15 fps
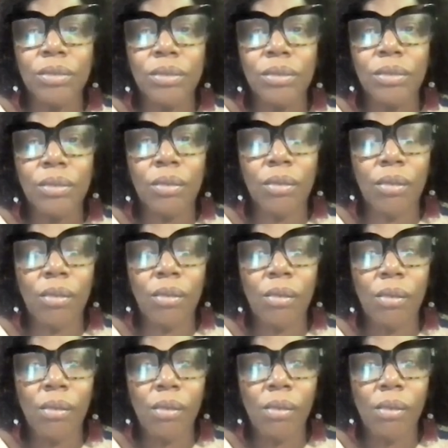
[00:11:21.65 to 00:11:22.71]

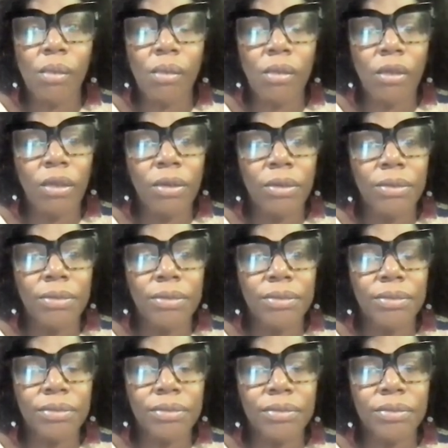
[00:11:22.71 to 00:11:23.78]

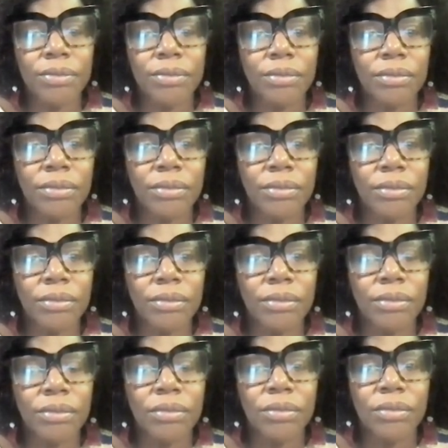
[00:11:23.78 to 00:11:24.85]

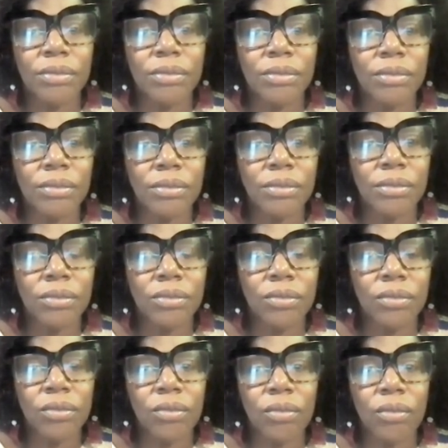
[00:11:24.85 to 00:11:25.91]

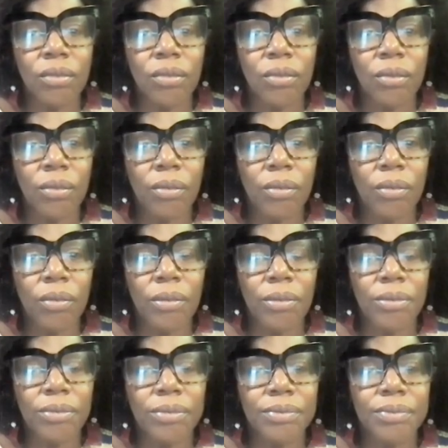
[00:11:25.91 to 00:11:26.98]

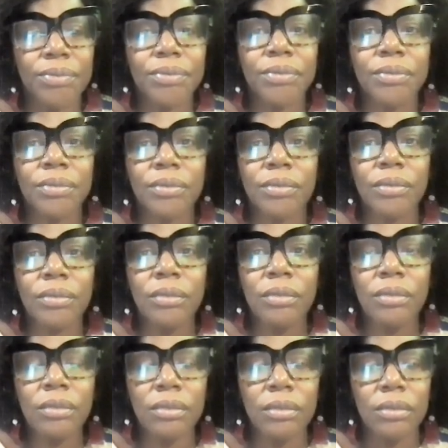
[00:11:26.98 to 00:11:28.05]

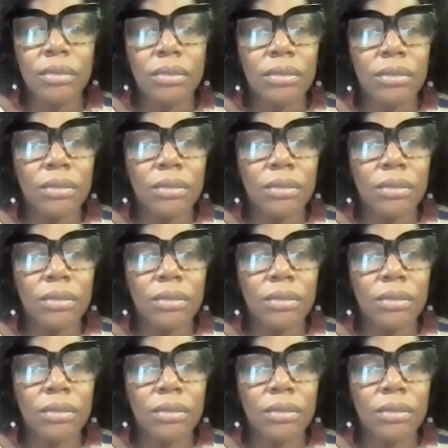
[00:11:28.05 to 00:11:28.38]
(silent)